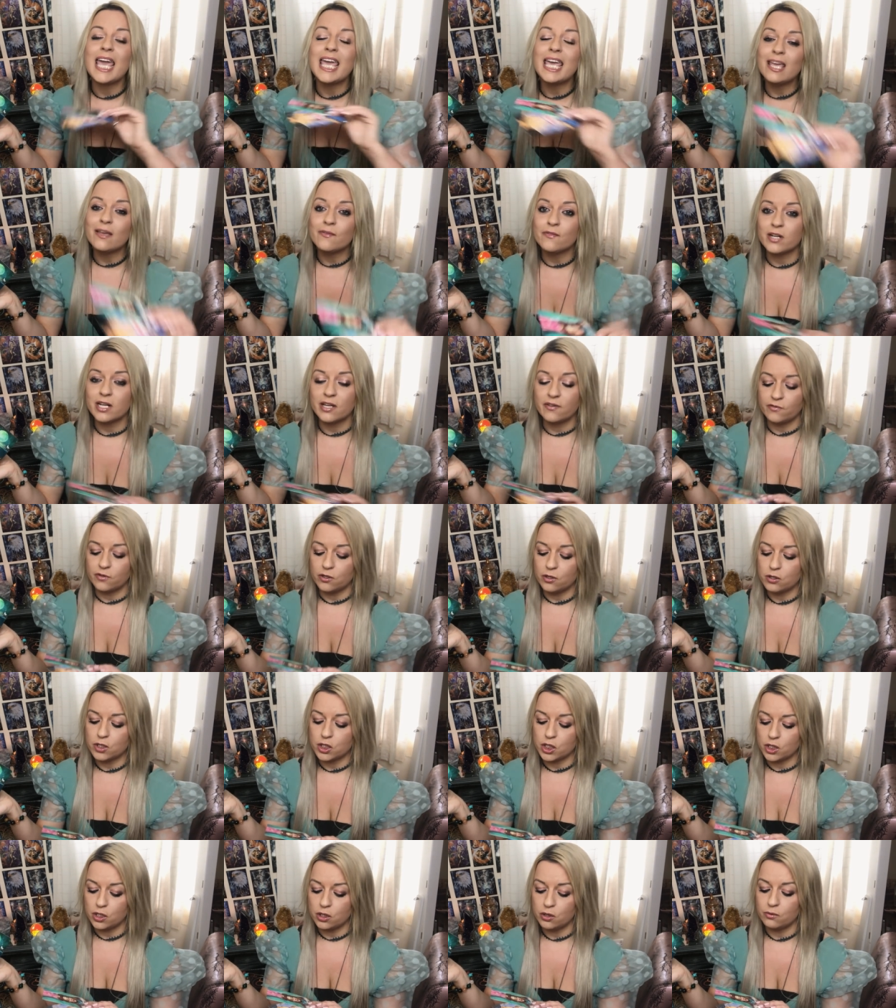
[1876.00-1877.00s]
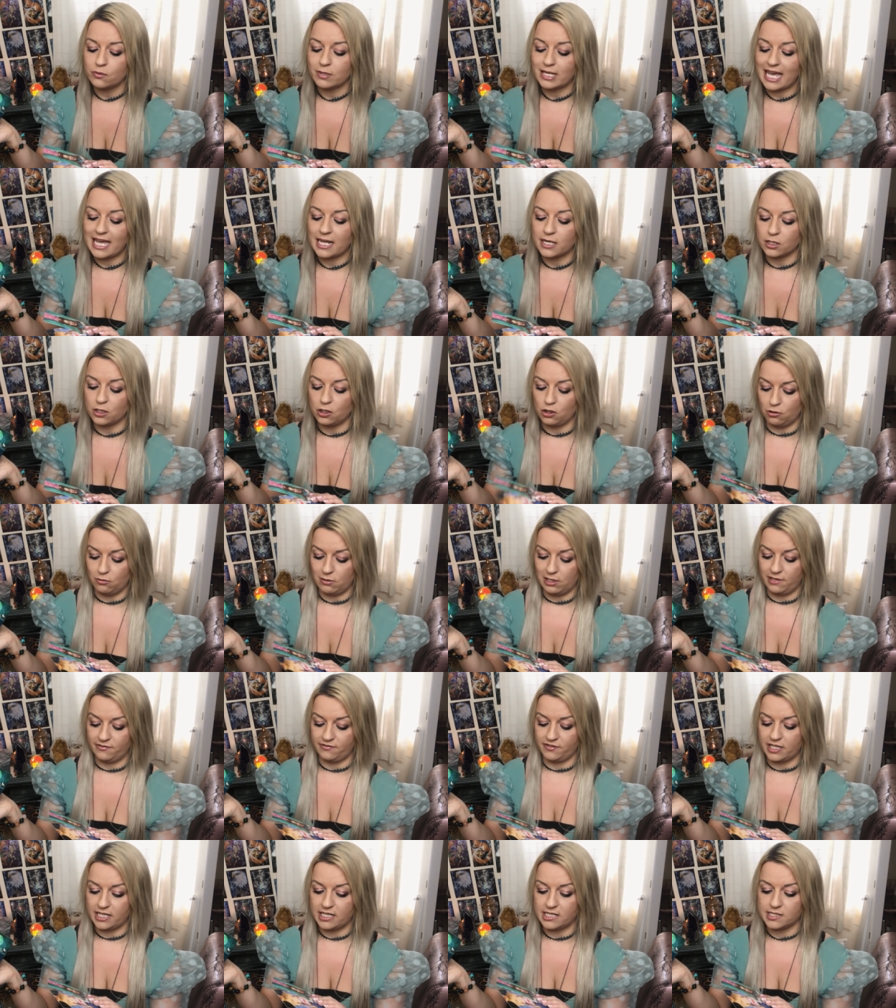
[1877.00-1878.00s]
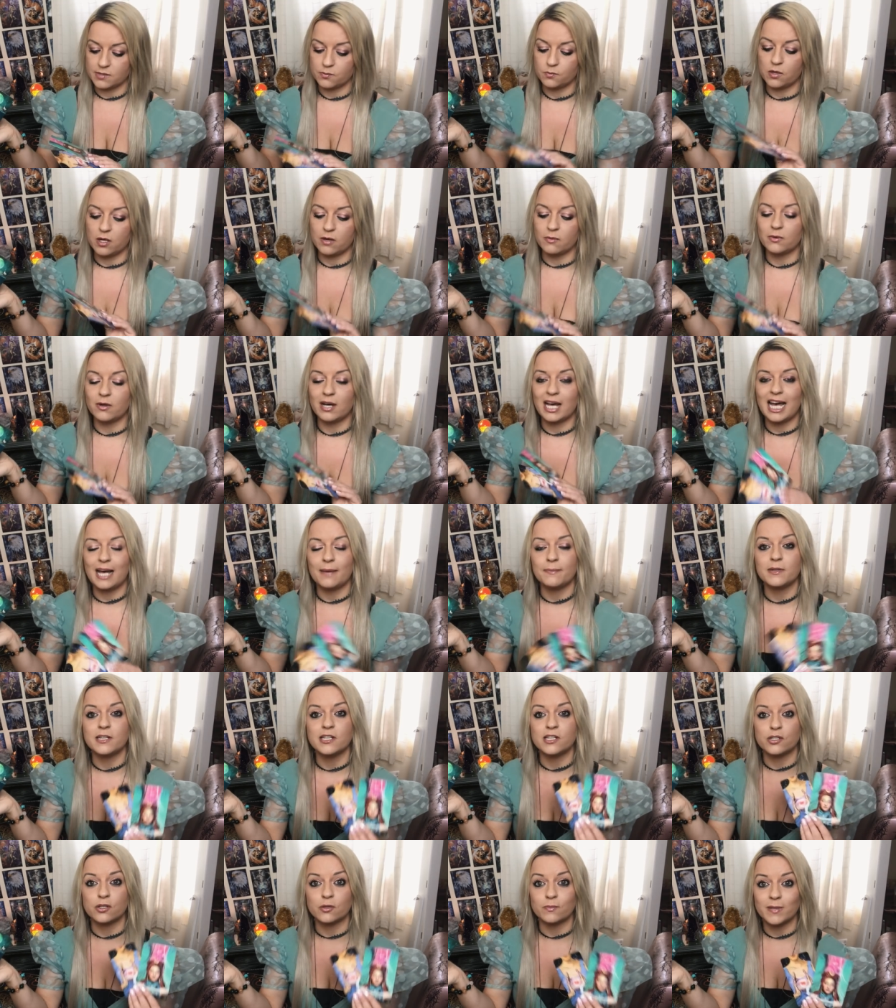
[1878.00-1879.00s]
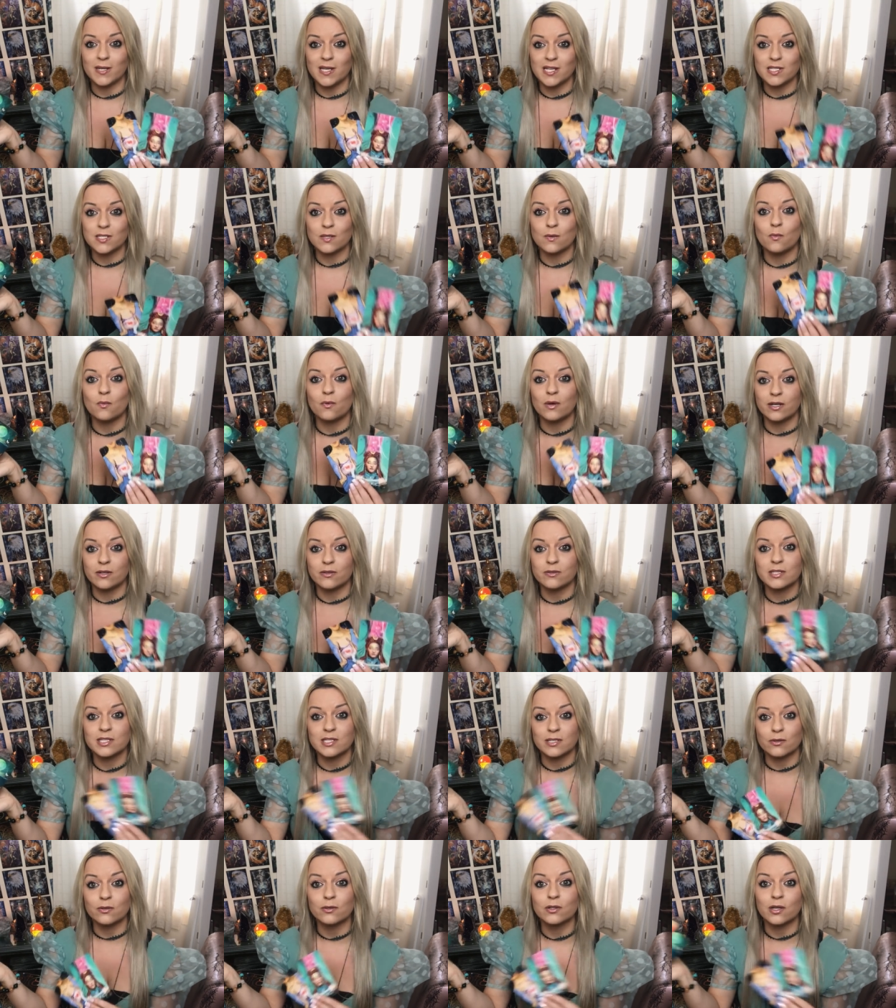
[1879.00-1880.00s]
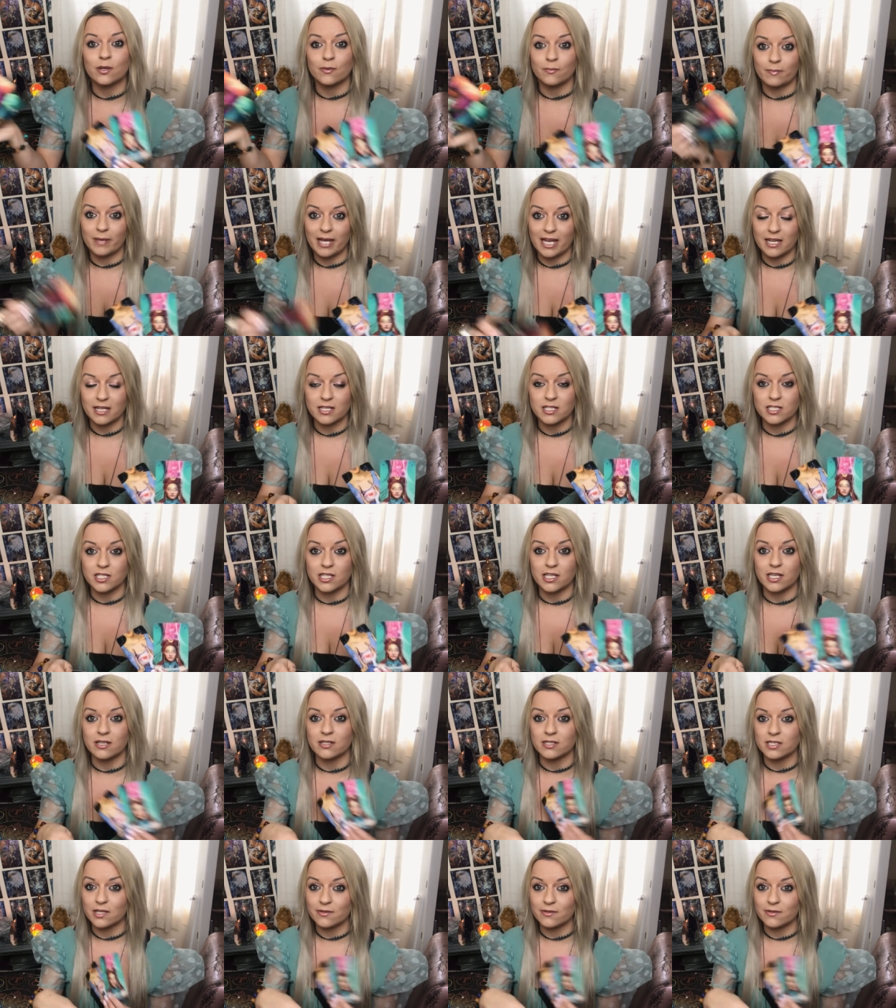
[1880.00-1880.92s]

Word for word: Even if you do get new lovers, what will happen is your person will still come back to you.